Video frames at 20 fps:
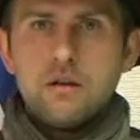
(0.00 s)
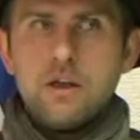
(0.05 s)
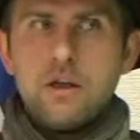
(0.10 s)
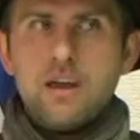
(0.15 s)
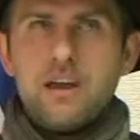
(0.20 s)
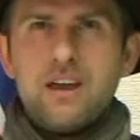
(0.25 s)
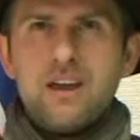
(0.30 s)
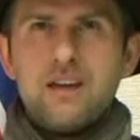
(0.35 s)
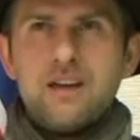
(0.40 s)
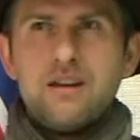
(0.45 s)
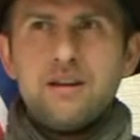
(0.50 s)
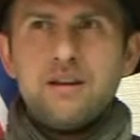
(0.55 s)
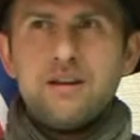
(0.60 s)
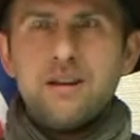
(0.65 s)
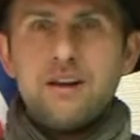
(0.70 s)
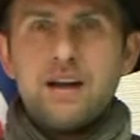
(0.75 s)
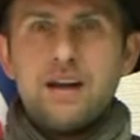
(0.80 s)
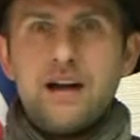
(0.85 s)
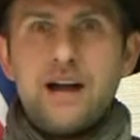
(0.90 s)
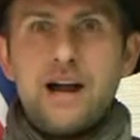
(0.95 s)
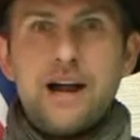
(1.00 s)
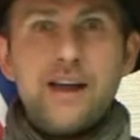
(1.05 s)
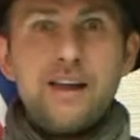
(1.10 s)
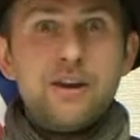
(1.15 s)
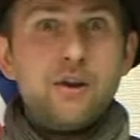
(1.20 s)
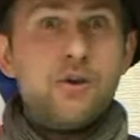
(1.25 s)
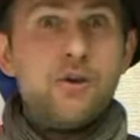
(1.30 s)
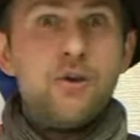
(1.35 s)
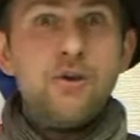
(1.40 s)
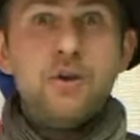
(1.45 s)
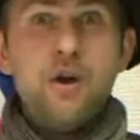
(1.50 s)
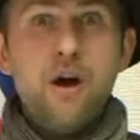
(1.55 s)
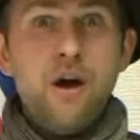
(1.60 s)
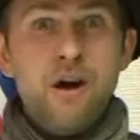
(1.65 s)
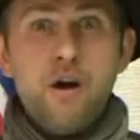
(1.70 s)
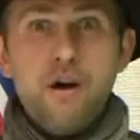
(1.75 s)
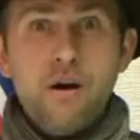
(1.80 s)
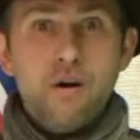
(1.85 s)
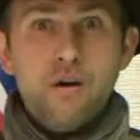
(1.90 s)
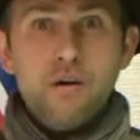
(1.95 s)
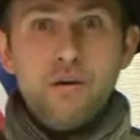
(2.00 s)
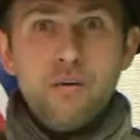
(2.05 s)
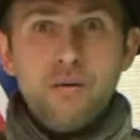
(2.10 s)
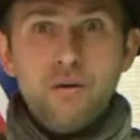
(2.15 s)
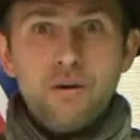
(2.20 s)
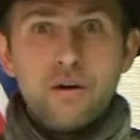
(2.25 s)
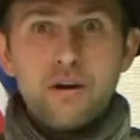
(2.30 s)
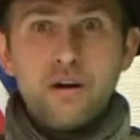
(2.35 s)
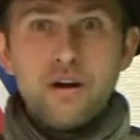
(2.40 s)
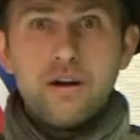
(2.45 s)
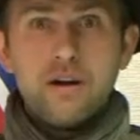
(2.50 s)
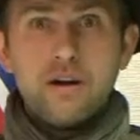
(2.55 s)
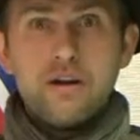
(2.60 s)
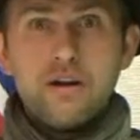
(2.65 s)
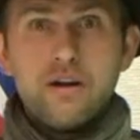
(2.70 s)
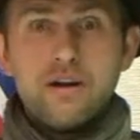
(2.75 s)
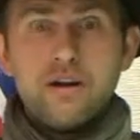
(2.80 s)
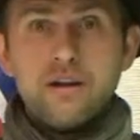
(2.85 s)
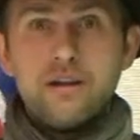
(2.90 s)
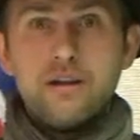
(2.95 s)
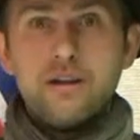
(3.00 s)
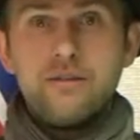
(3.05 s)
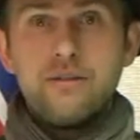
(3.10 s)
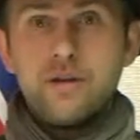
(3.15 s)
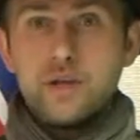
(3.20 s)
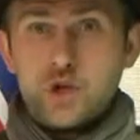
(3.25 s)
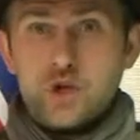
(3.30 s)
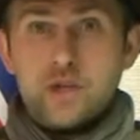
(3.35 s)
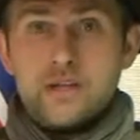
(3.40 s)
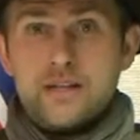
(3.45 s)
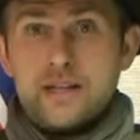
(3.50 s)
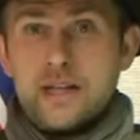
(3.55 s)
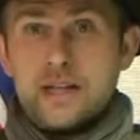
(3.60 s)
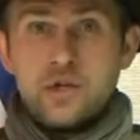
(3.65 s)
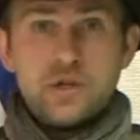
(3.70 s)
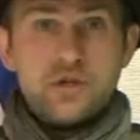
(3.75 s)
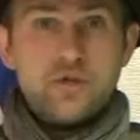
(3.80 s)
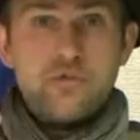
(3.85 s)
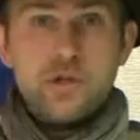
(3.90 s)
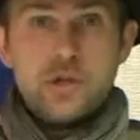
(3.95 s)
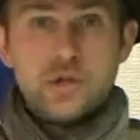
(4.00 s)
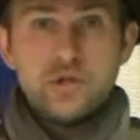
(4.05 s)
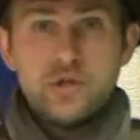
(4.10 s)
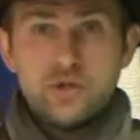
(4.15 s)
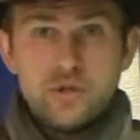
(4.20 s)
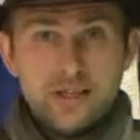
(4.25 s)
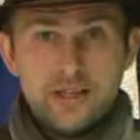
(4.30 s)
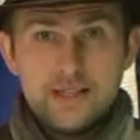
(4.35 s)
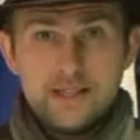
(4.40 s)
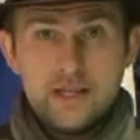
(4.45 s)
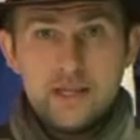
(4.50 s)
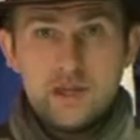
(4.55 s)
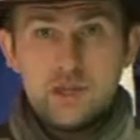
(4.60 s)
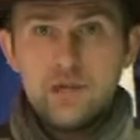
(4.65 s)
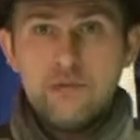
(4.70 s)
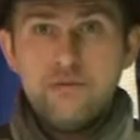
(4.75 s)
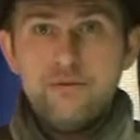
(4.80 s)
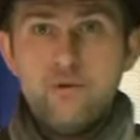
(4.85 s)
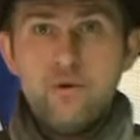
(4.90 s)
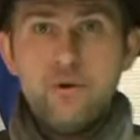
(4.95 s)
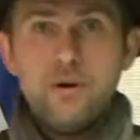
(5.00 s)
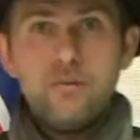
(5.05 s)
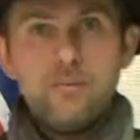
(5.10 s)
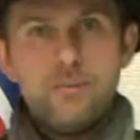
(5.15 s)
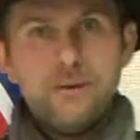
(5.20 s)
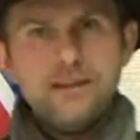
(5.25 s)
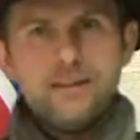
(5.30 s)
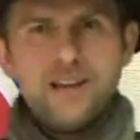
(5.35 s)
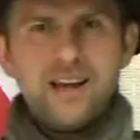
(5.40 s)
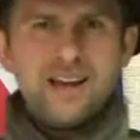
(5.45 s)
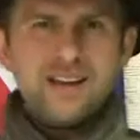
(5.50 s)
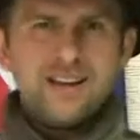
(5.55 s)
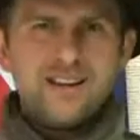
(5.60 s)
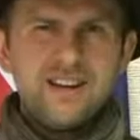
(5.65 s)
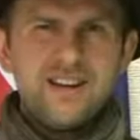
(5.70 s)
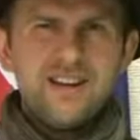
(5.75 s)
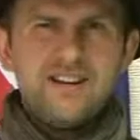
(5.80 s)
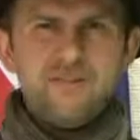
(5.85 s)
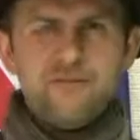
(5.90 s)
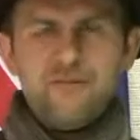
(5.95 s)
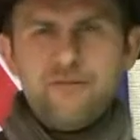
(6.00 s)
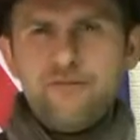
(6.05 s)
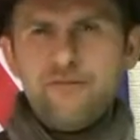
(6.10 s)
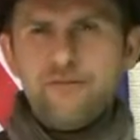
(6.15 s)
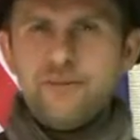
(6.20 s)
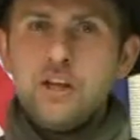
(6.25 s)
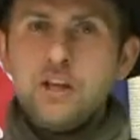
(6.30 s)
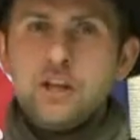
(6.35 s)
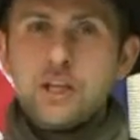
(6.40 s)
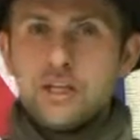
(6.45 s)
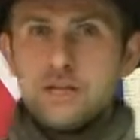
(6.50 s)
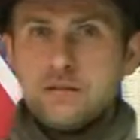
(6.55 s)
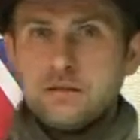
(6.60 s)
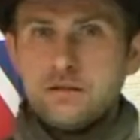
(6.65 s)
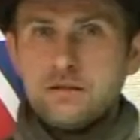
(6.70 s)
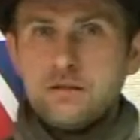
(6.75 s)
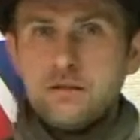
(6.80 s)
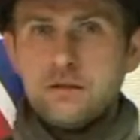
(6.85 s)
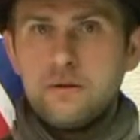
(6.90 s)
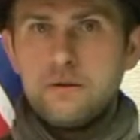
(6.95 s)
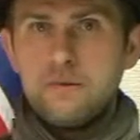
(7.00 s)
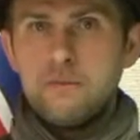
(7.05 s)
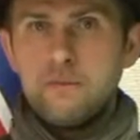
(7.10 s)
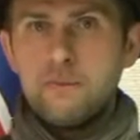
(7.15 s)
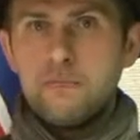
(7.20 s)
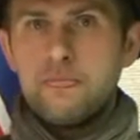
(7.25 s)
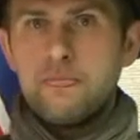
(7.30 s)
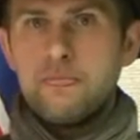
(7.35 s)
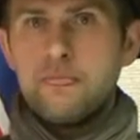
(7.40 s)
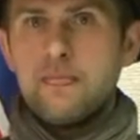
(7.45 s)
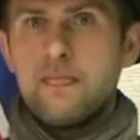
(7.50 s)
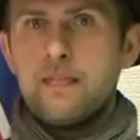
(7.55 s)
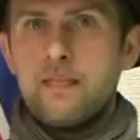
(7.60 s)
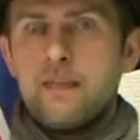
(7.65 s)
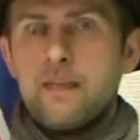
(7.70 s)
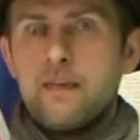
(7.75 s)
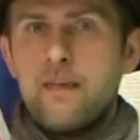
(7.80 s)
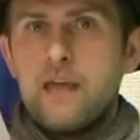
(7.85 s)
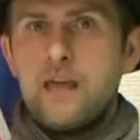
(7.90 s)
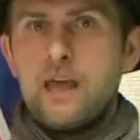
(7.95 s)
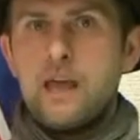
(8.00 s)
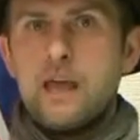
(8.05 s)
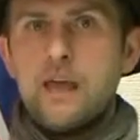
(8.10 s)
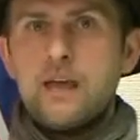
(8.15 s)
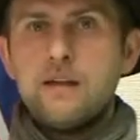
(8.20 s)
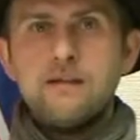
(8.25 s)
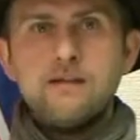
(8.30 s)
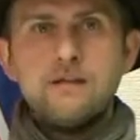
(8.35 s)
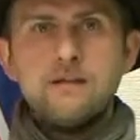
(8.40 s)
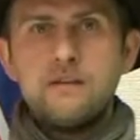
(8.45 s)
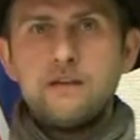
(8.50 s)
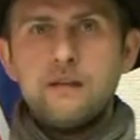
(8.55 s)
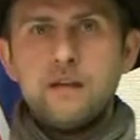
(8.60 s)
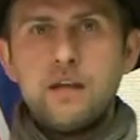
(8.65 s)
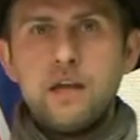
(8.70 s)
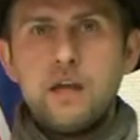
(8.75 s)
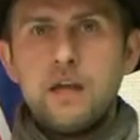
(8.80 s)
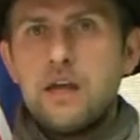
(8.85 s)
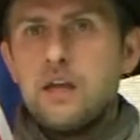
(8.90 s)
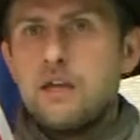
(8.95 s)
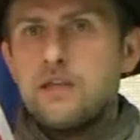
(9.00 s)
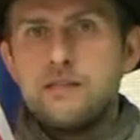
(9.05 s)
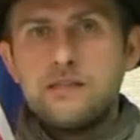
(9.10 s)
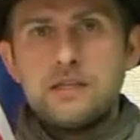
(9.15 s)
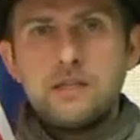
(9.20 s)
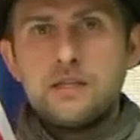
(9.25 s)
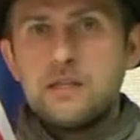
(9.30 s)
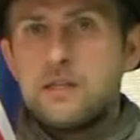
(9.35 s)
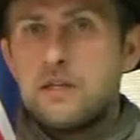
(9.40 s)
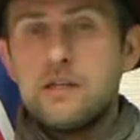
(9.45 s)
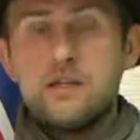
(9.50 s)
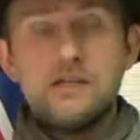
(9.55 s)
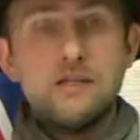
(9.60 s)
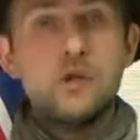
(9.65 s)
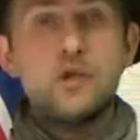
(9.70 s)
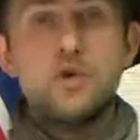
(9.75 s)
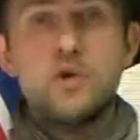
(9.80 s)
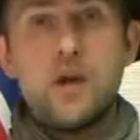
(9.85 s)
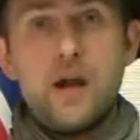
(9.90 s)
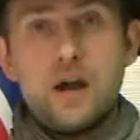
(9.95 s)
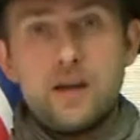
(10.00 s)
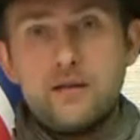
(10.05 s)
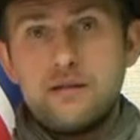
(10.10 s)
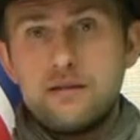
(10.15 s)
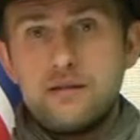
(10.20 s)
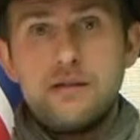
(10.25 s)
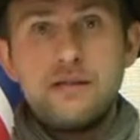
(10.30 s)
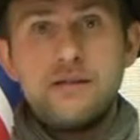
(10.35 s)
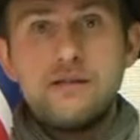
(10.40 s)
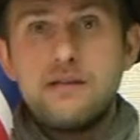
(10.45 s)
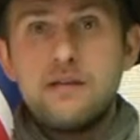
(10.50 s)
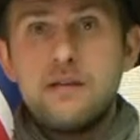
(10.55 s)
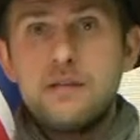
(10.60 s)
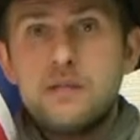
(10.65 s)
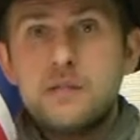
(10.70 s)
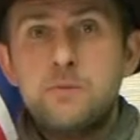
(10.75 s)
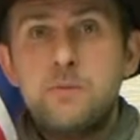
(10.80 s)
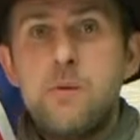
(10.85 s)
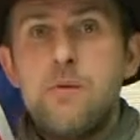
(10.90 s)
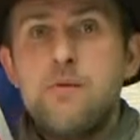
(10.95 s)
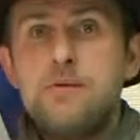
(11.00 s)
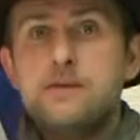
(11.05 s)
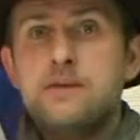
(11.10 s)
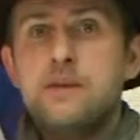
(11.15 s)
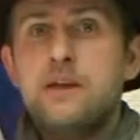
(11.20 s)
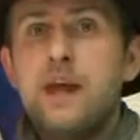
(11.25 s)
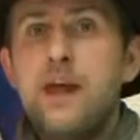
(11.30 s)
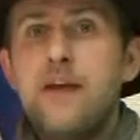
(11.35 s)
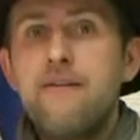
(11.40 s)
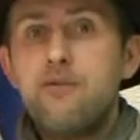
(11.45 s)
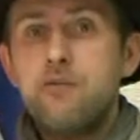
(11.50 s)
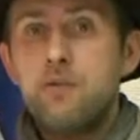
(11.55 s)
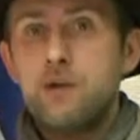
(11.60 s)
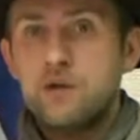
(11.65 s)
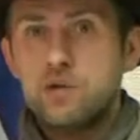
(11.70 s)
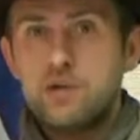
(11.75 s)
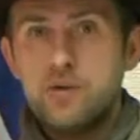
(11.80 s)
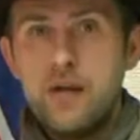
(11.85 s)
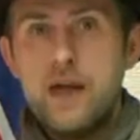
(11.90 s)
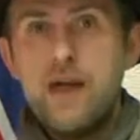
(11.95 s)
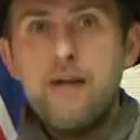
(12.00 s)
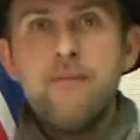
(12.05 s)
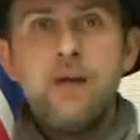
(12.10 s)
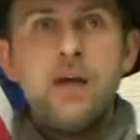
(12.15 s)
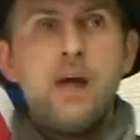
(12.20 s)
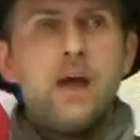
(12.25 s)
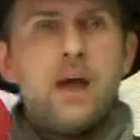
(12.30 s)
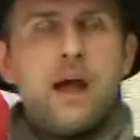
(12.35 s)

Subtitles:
And I don't know the translation, the Russian translation for it, but I kind of feel it. And it's great. This is the experience that everyone should have.